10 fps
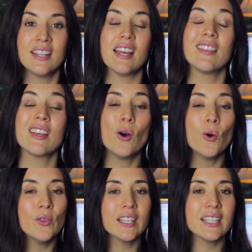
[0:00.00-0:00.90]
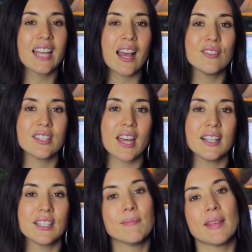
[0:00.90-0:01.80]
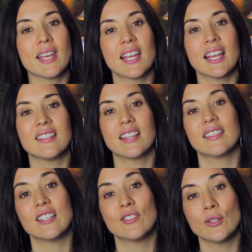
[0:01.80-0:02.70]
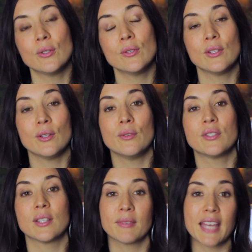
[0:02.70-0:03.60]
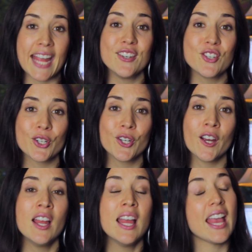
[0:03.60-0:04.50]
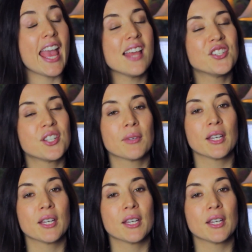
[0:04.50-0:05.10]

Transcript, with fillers: Now, the only downside to me is that they do use some cane sugar and some